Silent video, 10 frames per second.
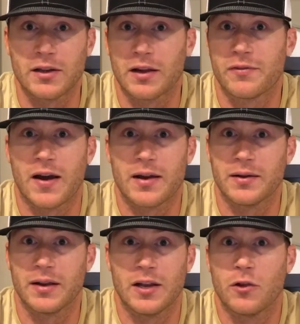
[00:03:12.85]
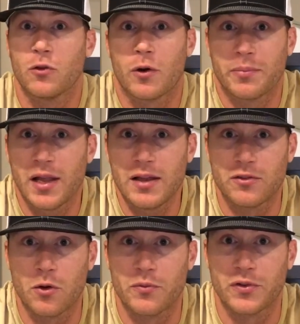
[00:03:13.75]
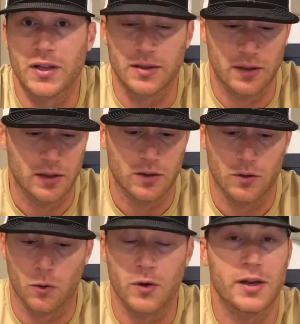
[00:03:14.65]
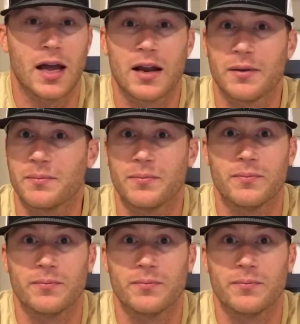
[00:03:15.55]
You got to find an indoor place, hopefully, or you got to